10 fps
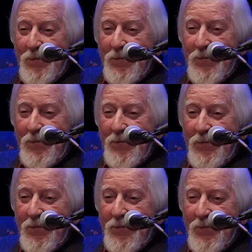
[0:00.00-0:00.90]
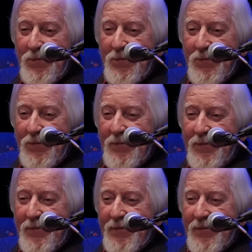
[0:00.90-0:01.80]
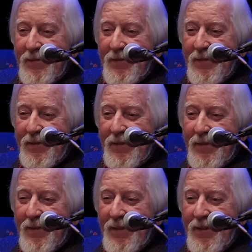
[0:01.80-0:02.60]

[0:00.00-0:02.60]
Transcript: No words are spoken by the person on screen.